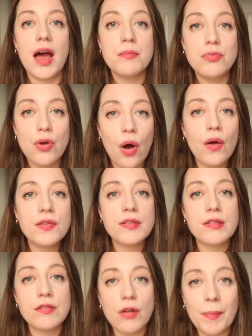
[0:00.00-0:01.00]
I'm not
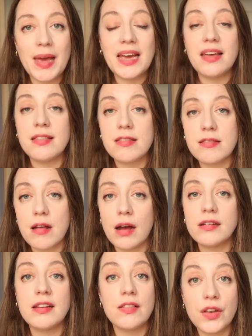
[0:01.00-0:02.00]
stopping and
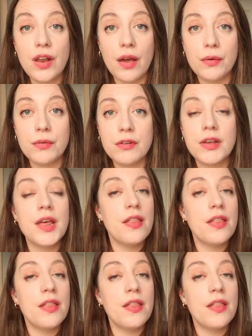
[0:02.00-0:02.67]
starting the note.